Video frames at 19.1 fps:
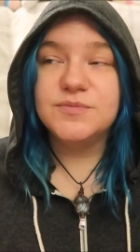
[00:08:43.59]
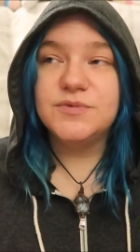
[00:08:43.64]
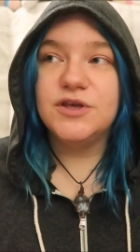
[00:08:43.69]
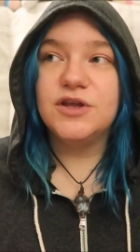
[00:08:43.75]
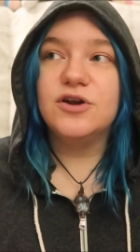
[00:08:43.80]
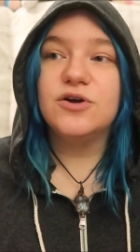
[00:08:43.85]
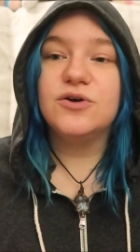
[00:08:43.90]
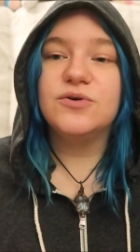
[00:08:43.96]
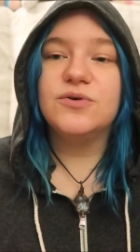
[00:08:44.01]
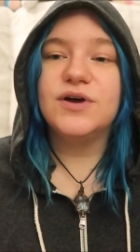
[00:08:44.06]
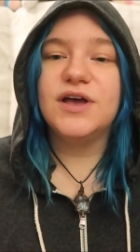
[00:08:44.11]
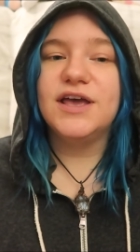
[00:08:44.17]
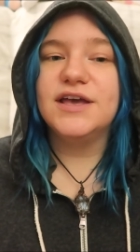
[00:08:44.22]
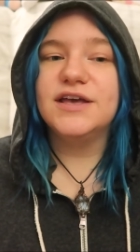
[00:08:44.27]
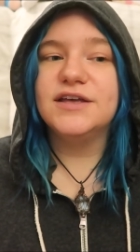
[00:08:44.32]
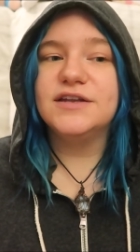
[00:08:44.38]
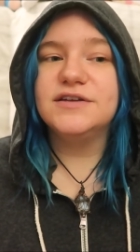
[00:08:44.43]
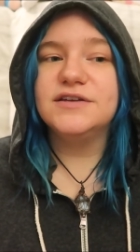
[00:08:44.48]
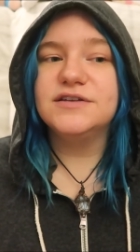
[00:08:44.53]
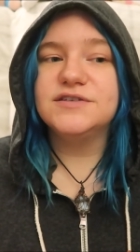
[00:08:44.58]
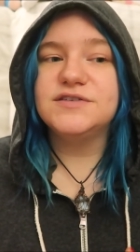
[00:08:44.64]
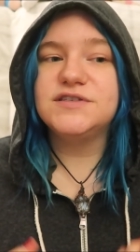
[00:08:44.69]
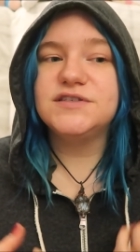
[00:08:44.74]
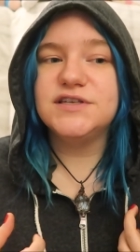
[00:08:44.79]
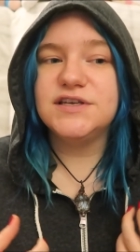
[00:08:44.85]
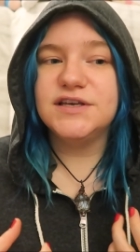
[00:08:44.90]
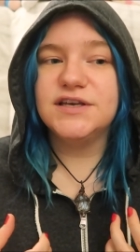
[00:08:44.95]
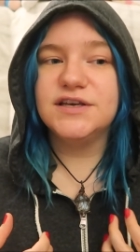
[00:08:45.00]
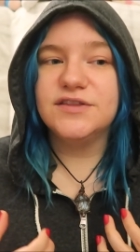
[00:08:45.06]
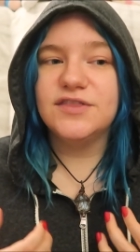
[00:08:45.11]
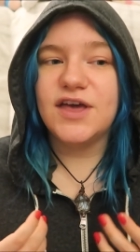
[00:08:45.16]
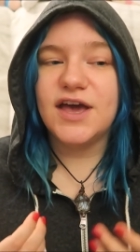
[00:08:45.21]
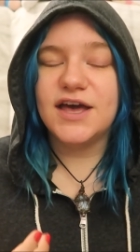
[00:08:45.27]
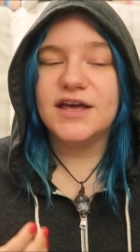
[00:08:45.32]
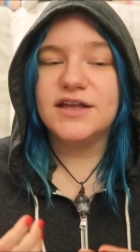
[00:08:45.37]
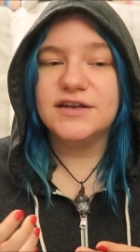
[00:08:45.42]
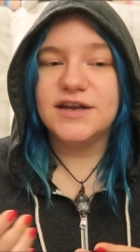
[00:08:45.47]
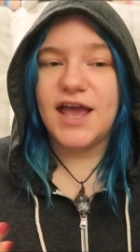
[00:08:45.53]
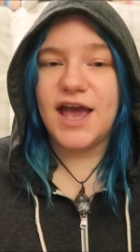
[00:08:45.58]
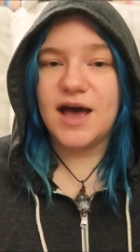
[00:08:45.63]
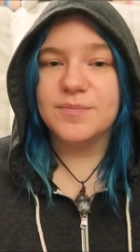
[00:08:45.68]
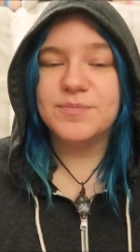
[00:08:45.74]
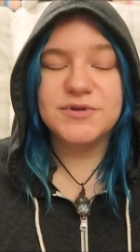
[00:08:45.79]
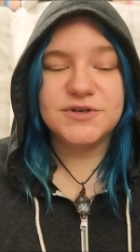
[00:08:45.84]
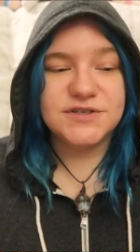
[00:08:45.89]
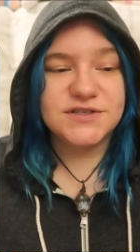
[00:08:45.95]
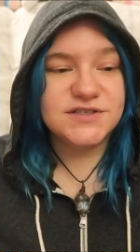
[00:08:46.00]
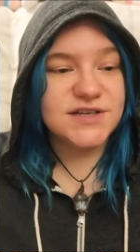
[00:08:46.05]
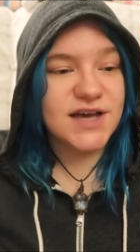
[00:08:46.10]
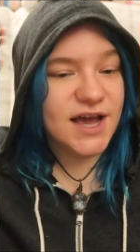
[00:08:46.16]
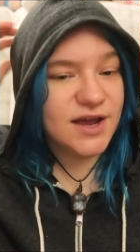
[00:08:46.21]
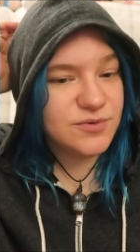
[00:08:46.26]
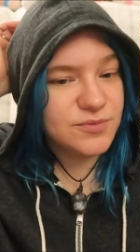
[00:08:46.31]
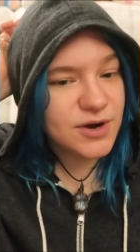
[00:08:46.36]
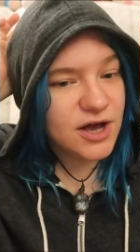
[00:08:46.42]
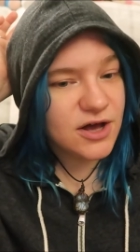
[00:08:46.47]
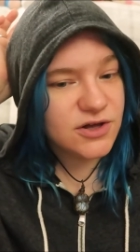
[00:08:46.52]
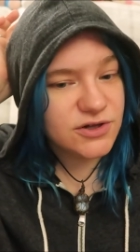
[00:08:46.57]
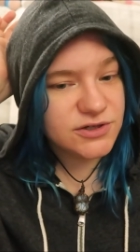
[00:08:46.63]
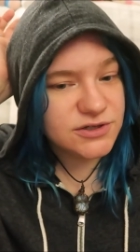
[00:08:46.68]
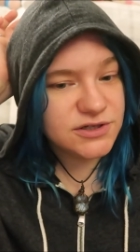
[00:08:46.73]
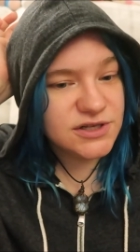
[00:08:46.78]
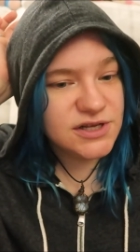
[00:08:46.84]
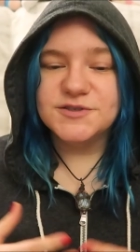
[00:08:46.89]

you know, and seeing that happen to Tyrell,